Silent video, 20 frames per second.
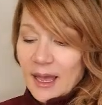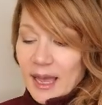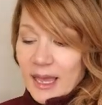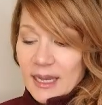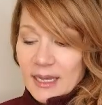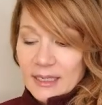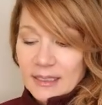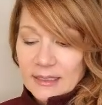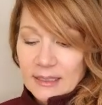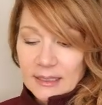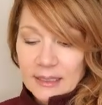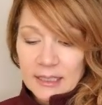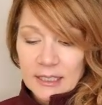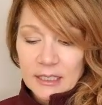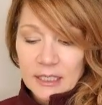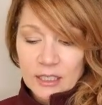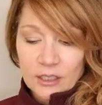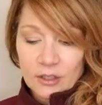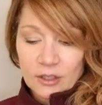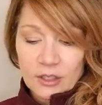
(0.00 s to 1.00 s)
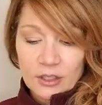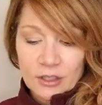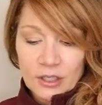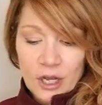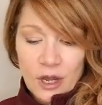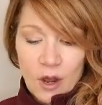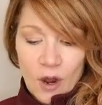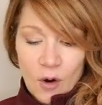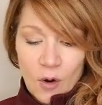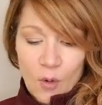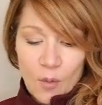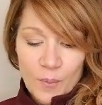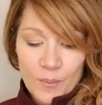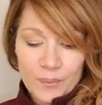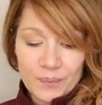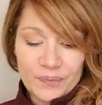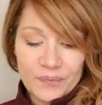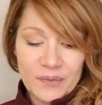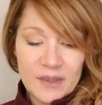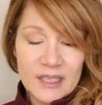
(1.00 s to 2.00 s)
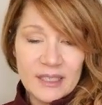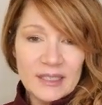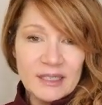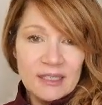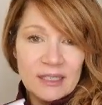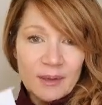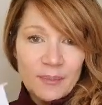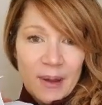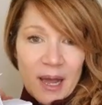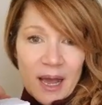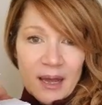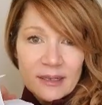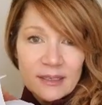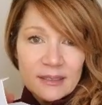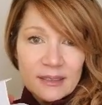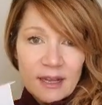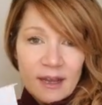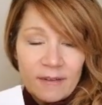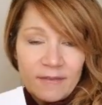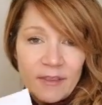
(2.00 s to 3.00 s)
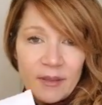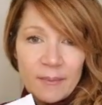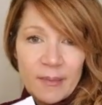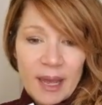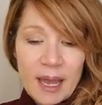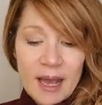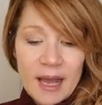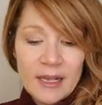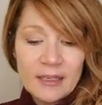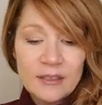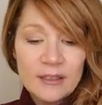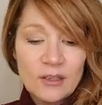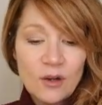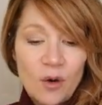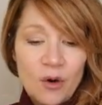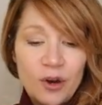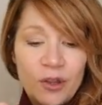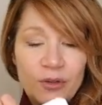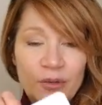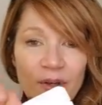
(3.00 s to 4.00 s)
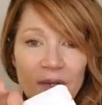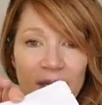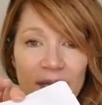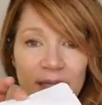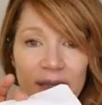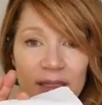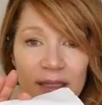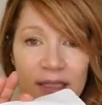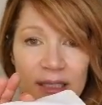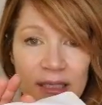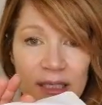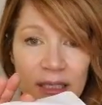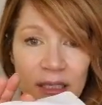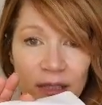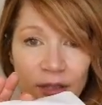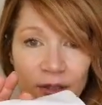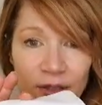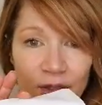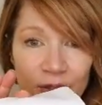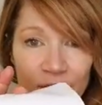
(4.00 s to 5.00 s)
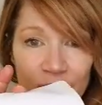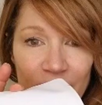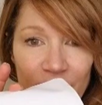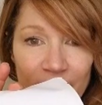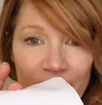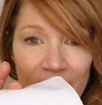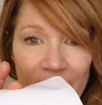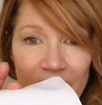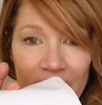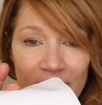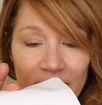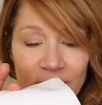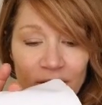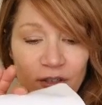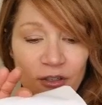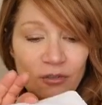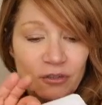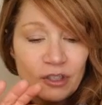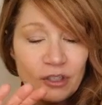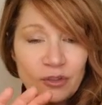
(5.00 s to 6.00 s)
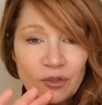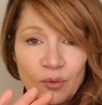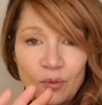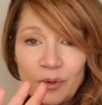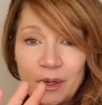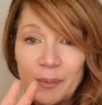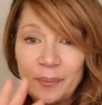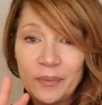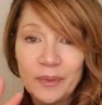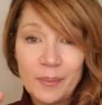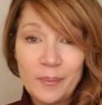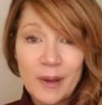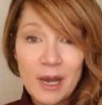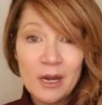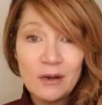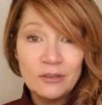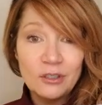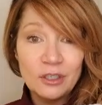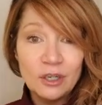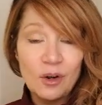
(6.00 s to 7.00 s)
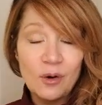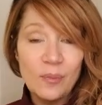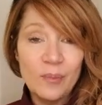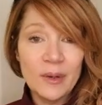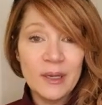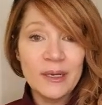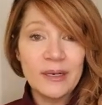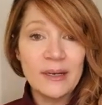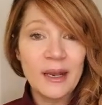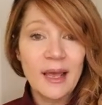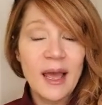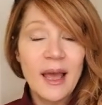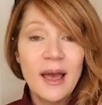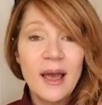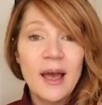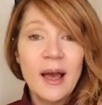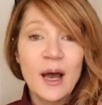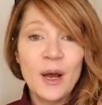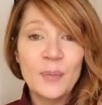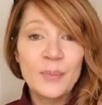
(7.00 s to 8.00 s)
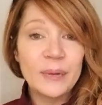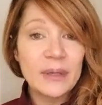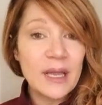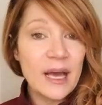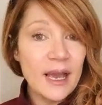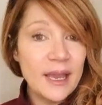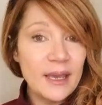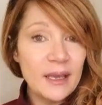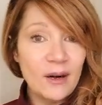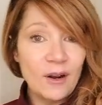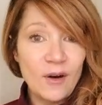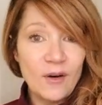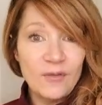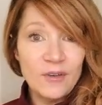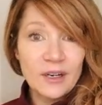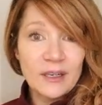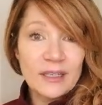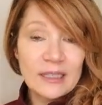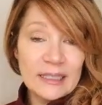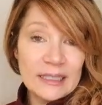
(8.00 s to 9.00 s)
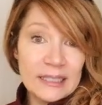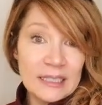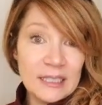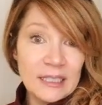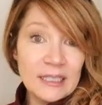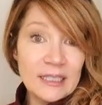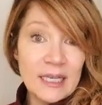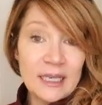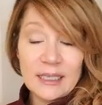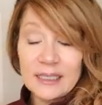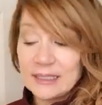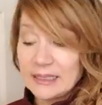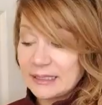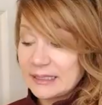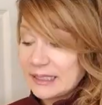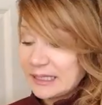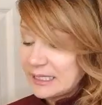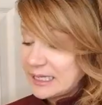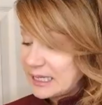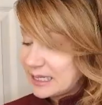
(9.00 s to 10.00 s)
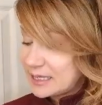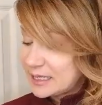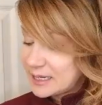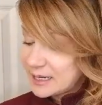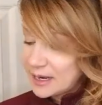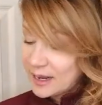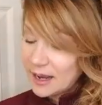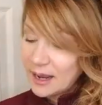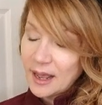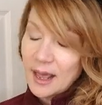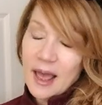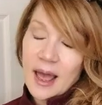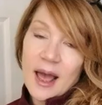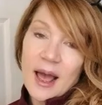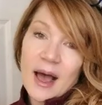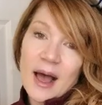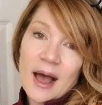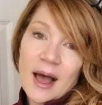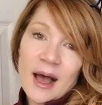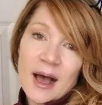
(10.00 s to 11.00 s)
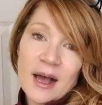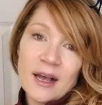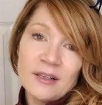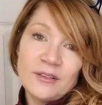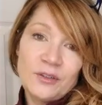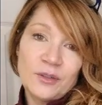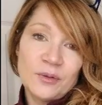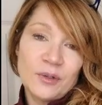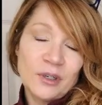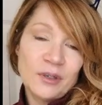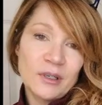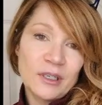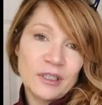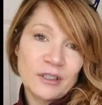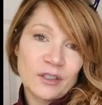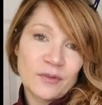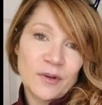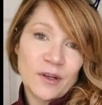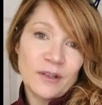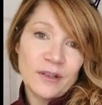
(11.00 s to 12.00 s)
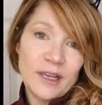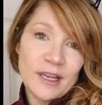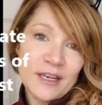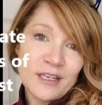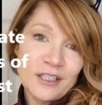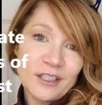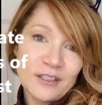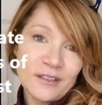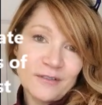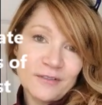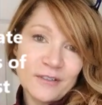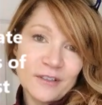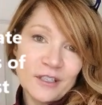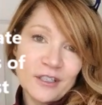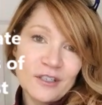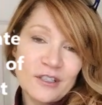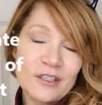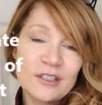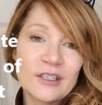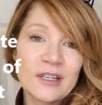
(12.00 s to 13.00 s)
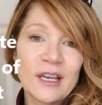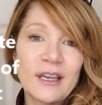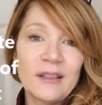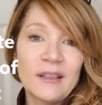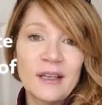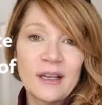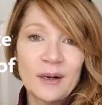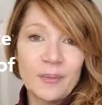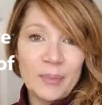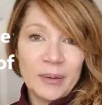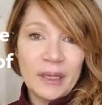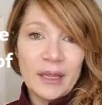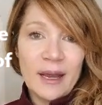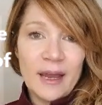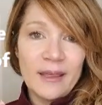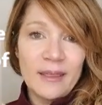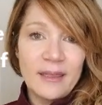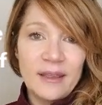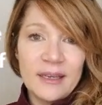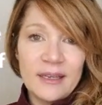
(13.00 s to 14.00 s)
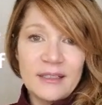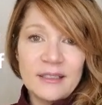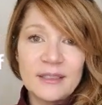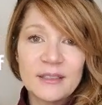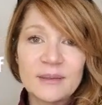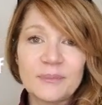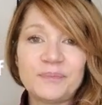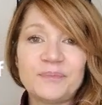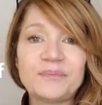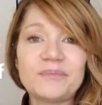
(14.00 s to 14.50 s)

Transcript: It's here. So this is a box of the mask, or you can get the single-use mask. You just rip the pouch open, apply it over clean skin, do a good exfoliation first, and then apply this.